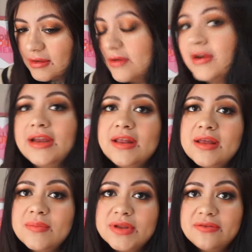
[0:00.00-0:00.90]
Right, and
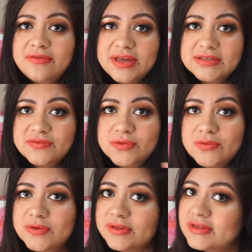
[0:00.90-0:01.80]
I'm gonna fast
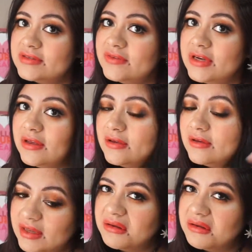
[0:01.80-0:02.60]
forward this video.